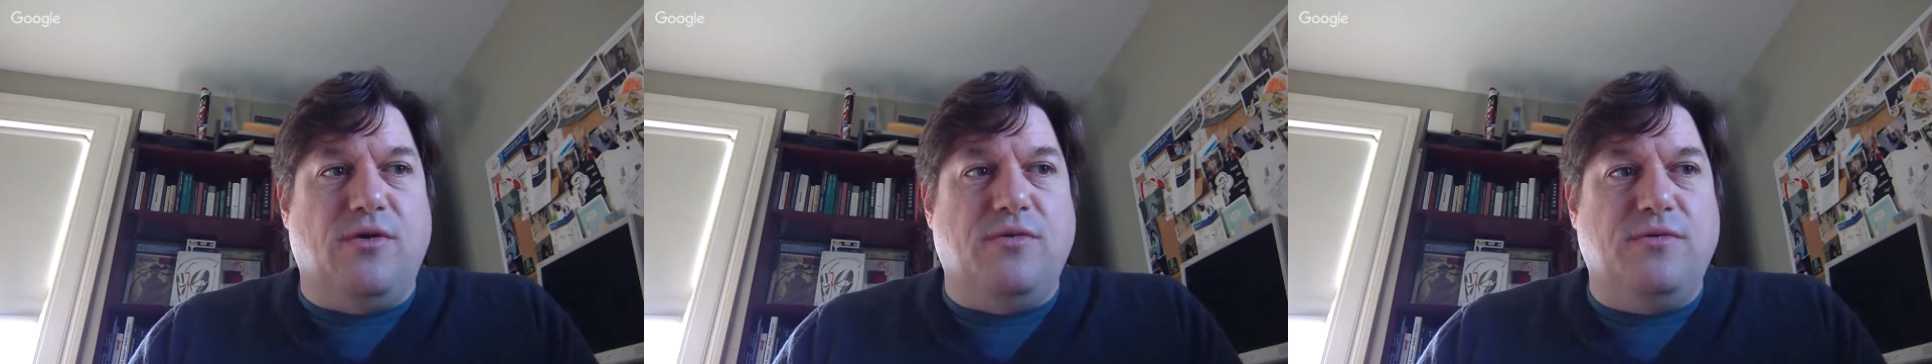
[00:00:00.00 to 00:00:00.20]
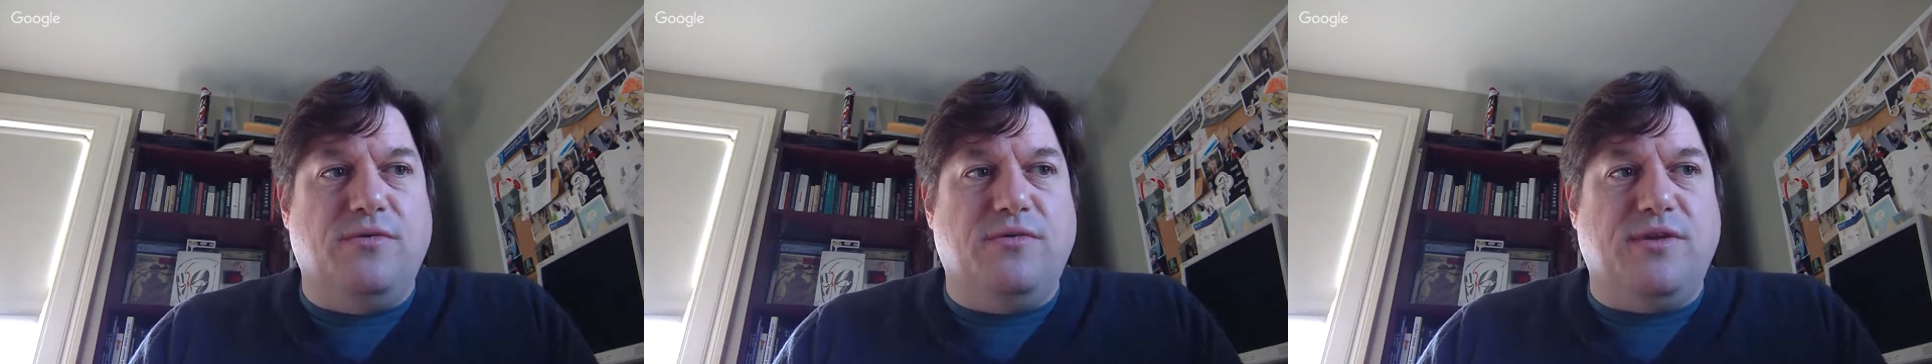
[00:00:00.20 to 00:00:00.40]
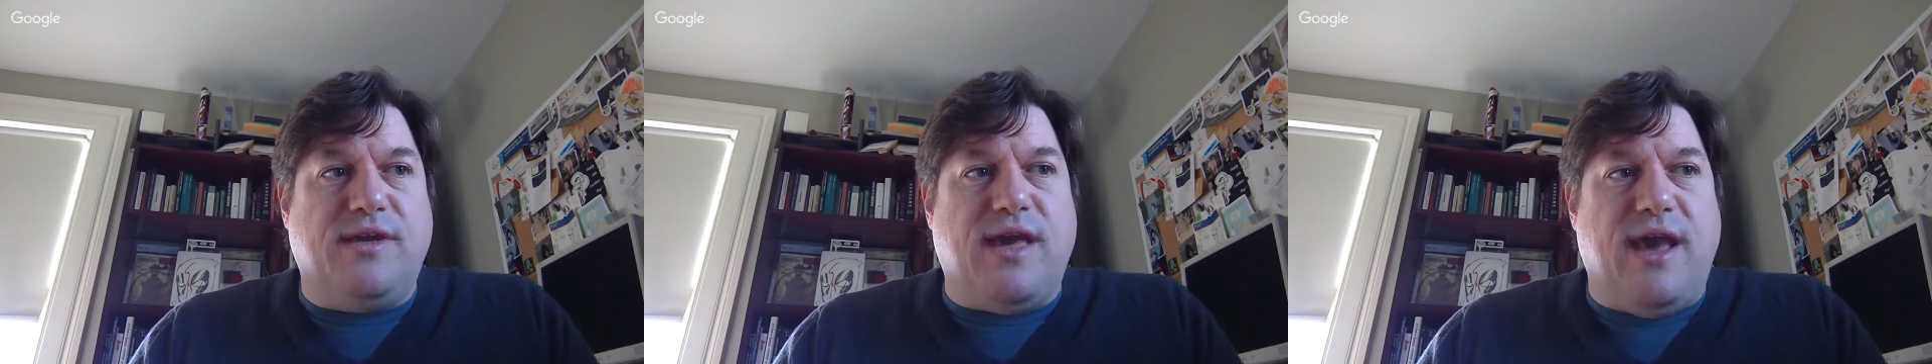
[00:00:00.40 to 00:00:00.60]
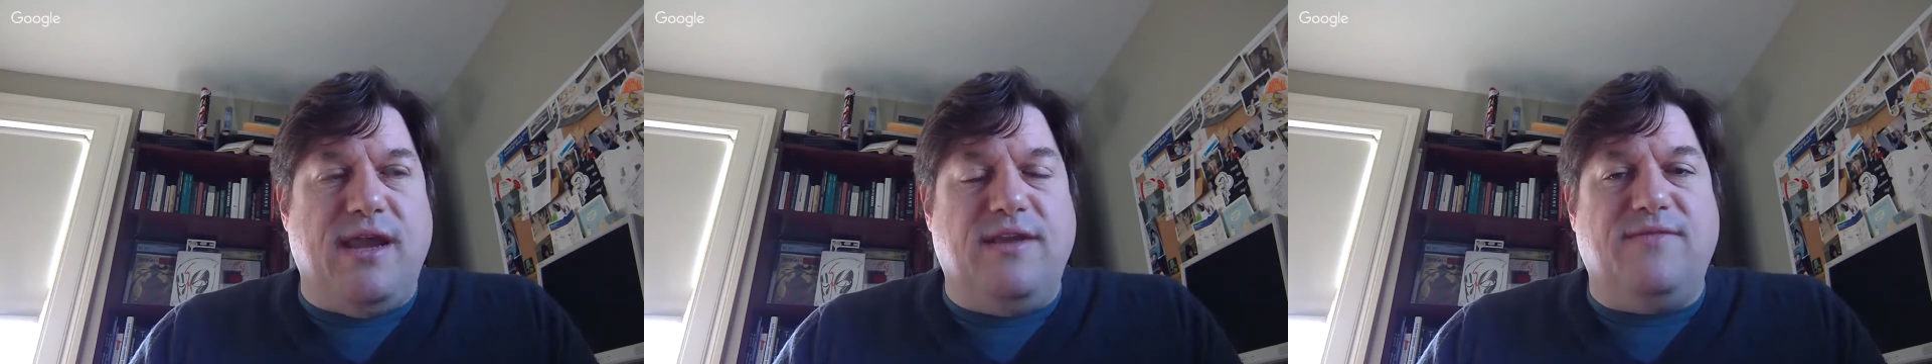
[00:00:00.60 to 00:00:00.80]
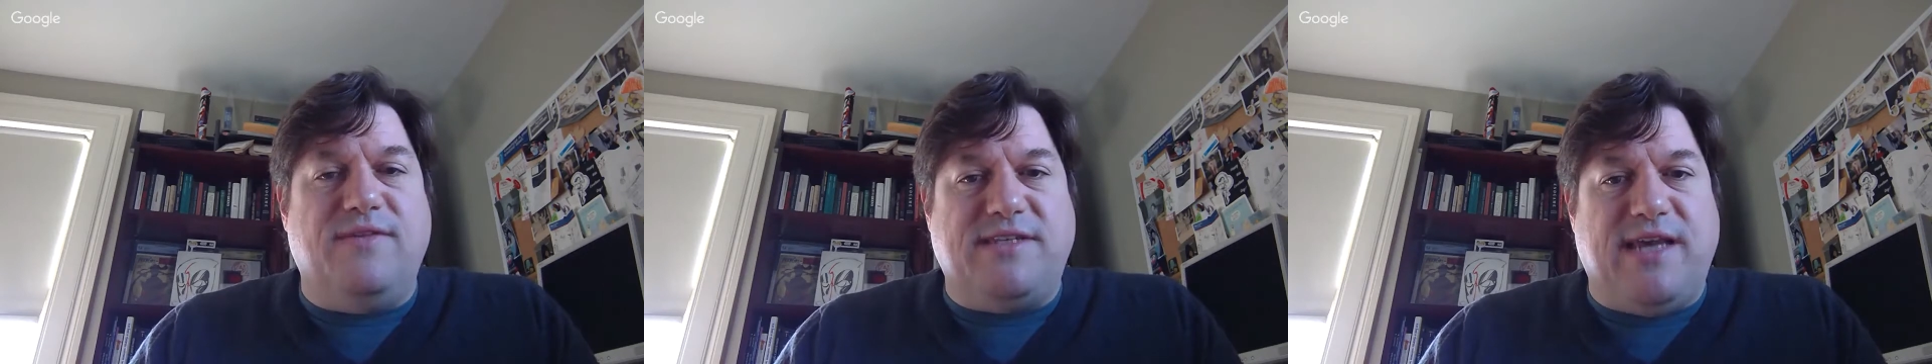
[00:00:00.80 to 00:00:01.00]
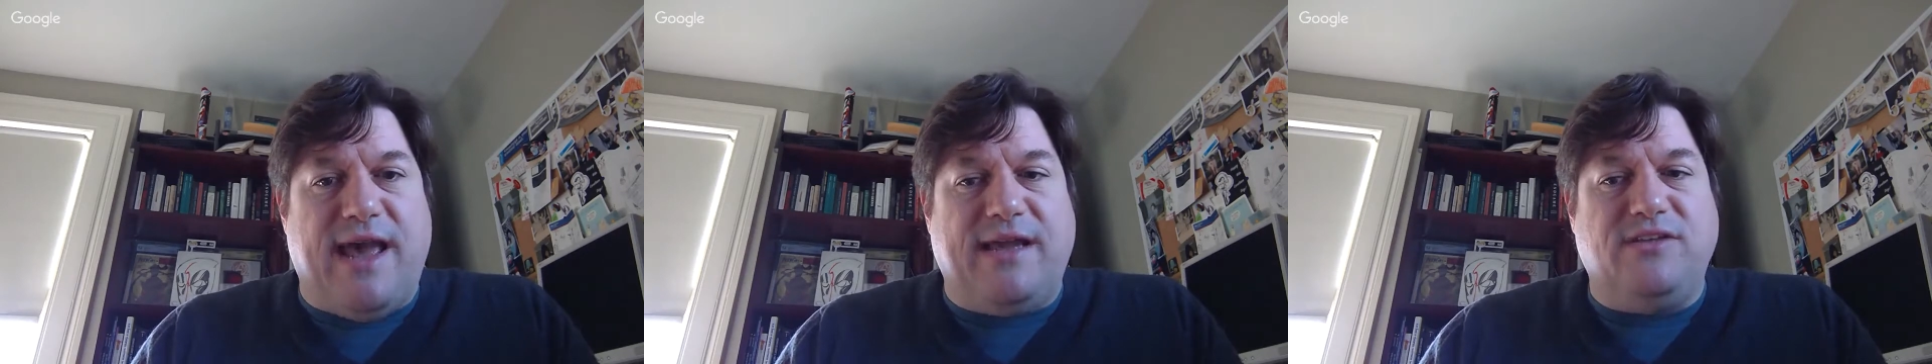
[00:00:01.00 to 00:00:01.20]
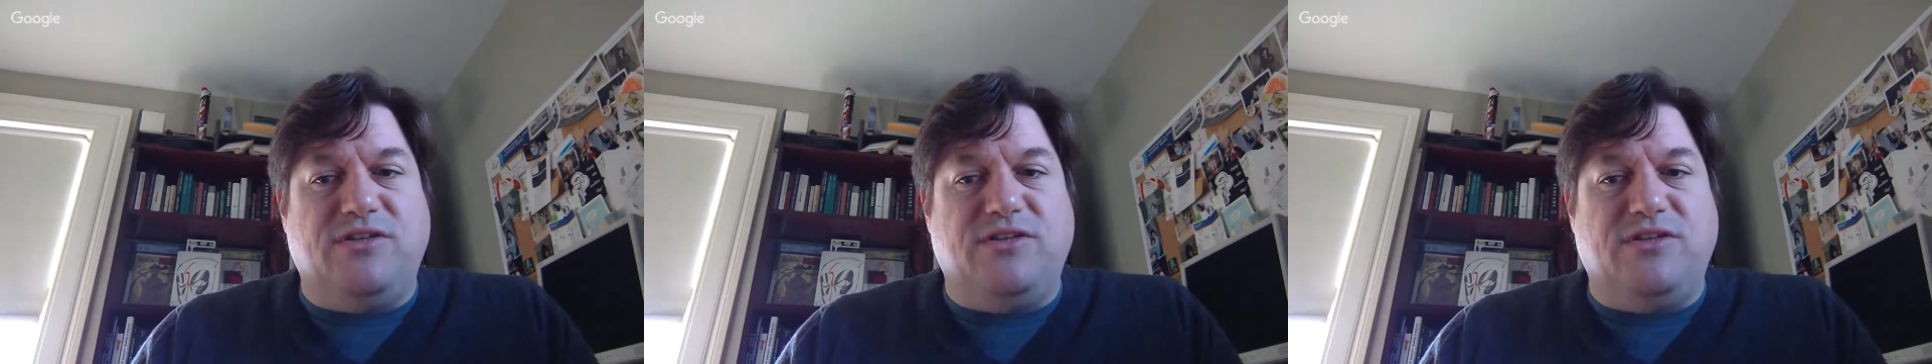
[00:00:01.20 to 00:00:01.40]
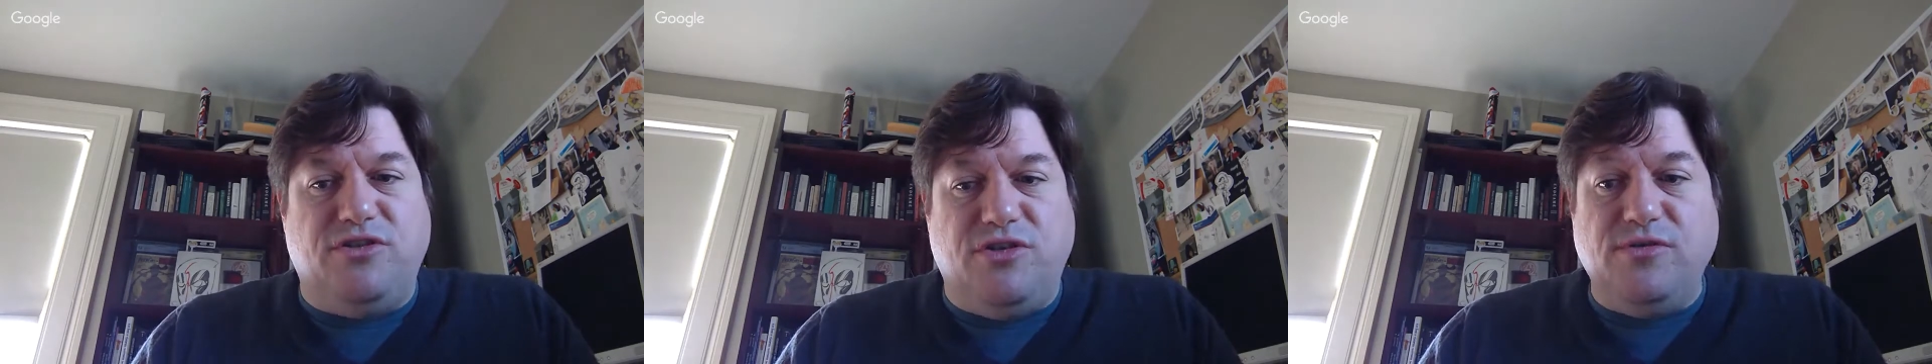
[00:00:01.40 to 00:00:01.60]
so the kind of
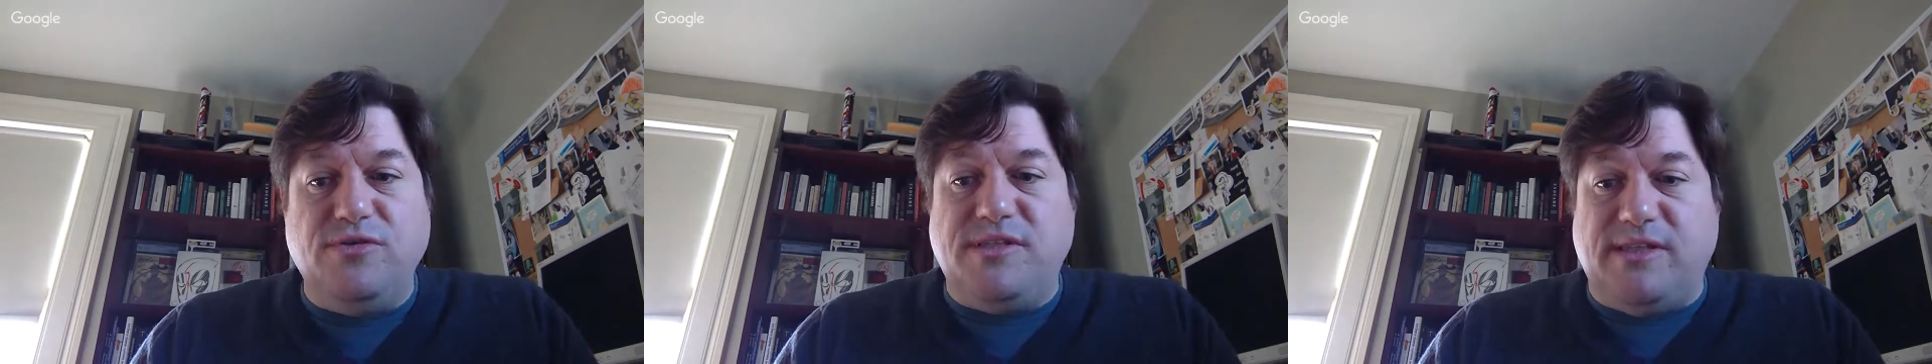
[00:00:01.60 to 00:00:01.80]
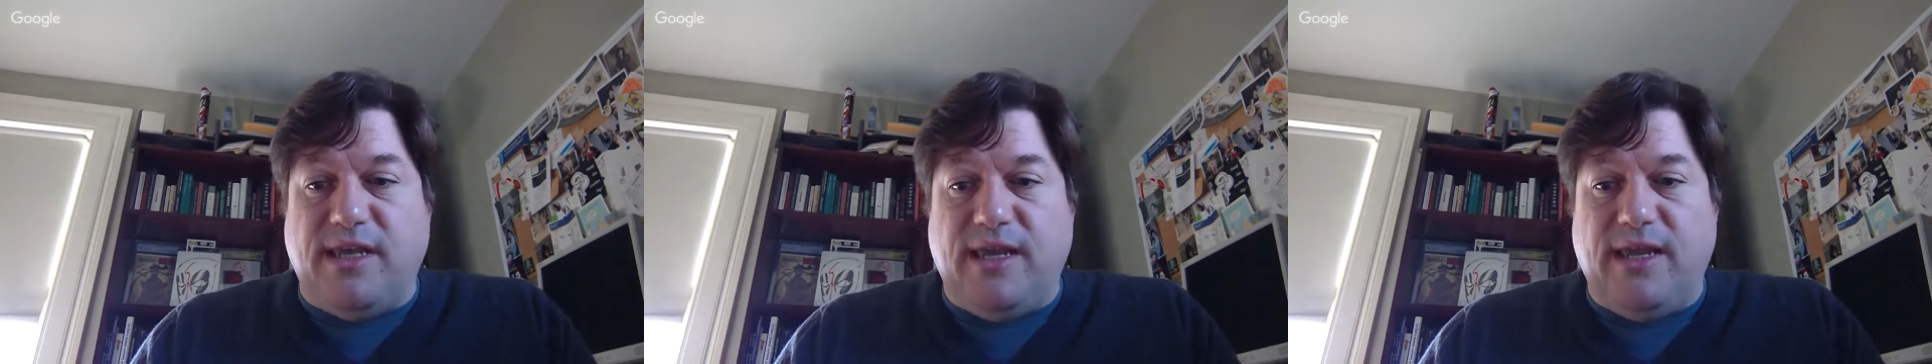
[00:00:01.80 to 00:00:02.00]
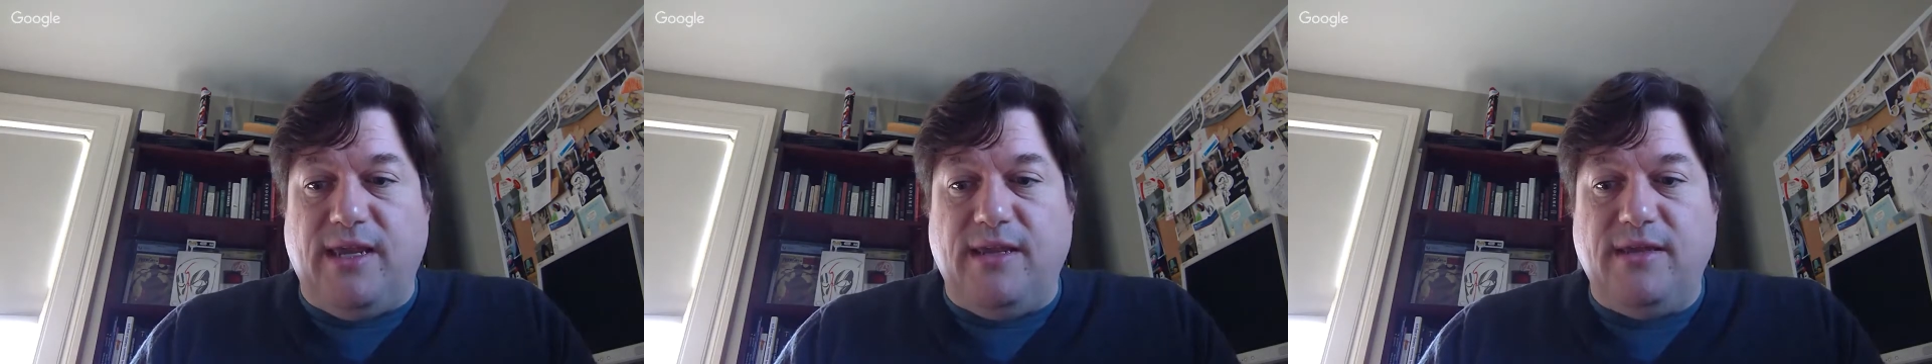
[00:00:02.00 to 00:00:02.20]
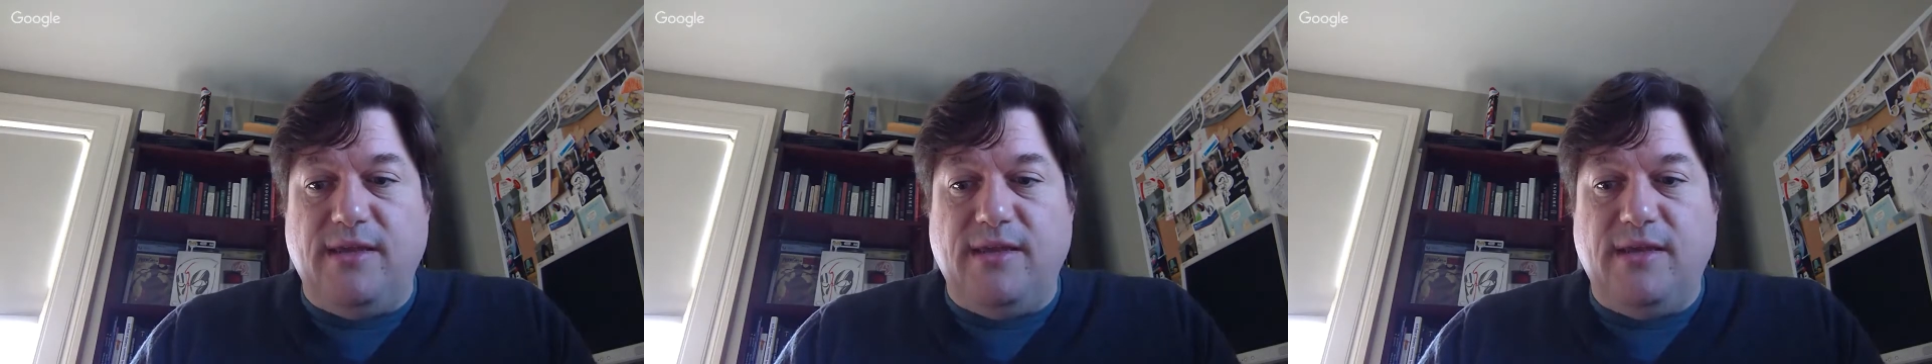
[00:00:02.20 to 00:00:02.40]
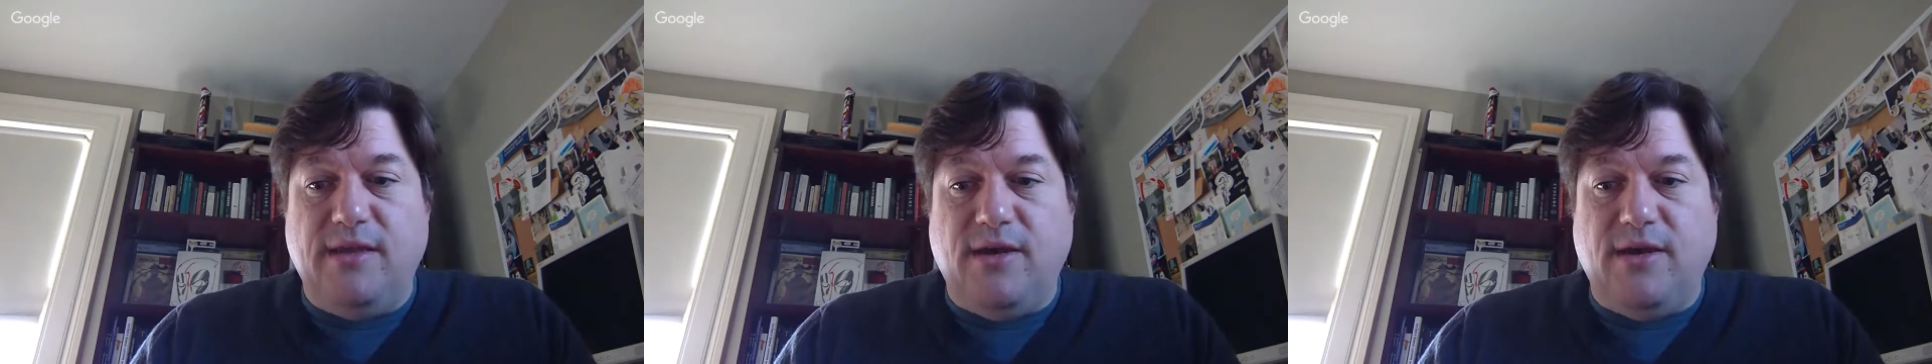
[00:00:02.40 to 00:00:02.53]
attacks you do see